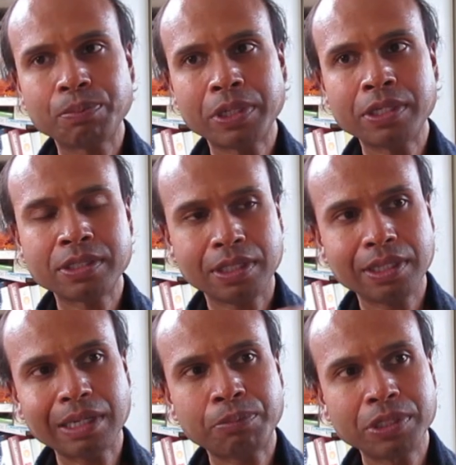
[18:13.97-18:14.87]
person
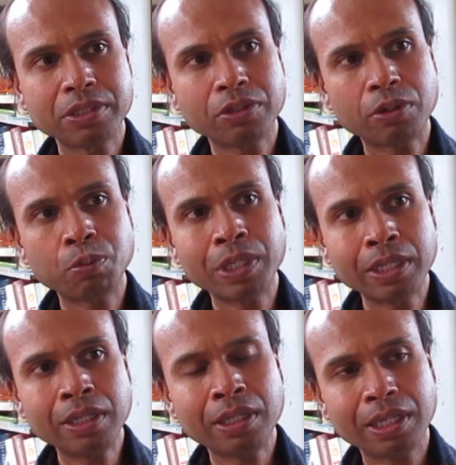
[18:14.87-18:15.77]
in that prison got
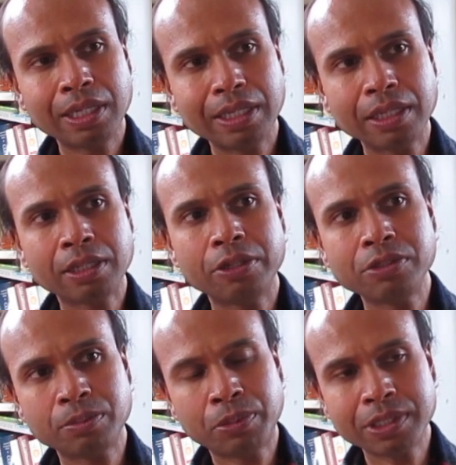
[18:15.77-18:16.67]
well, and they
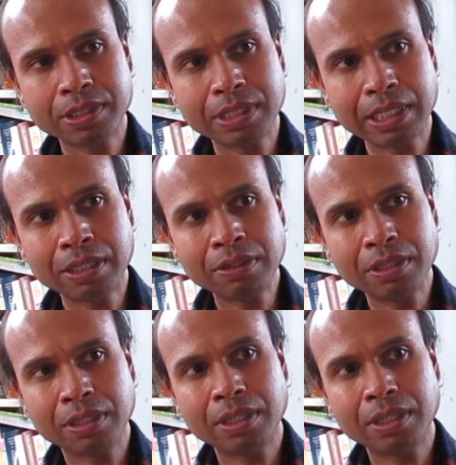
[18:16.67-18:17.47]
closed the prison down